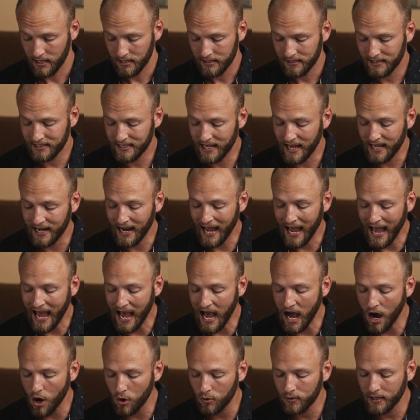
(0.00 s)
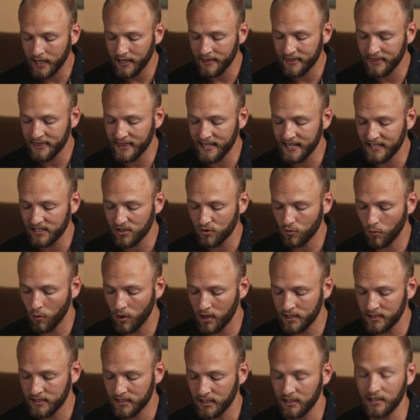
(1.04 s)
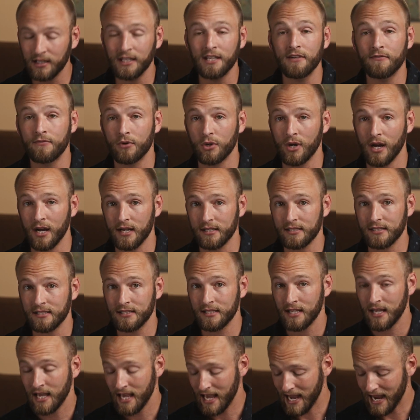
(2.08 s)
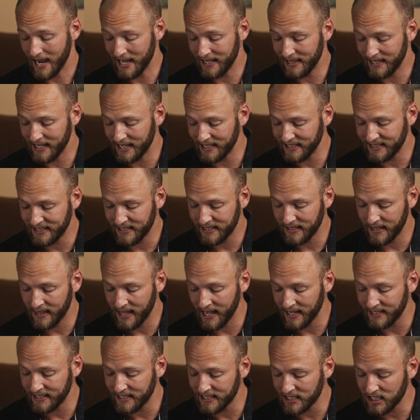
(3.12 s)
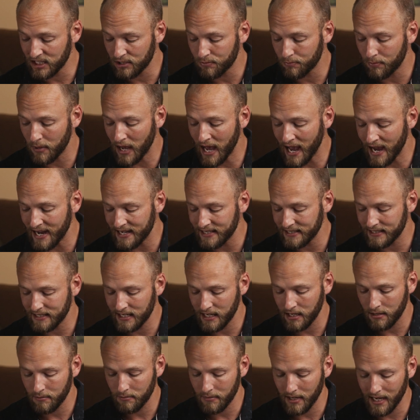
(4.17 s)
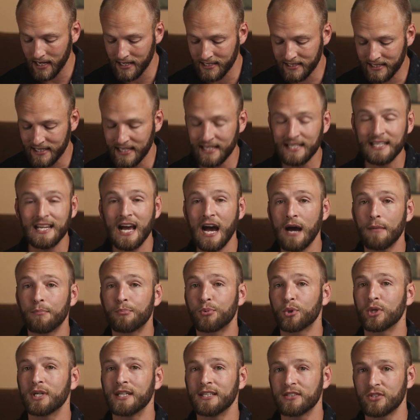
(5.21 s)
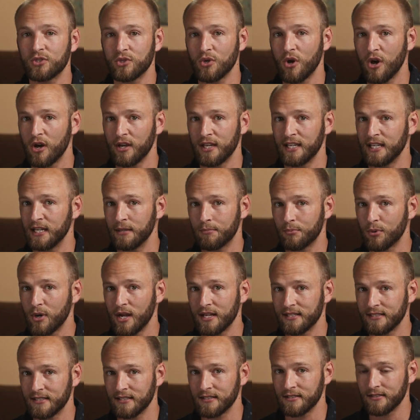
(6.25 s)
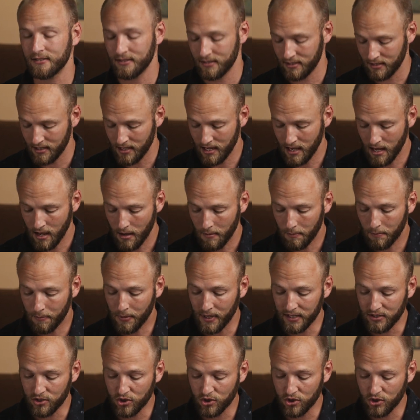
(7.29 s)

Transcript: said, how can this one deliver us? And they despised him and did not bring Saul any presents. But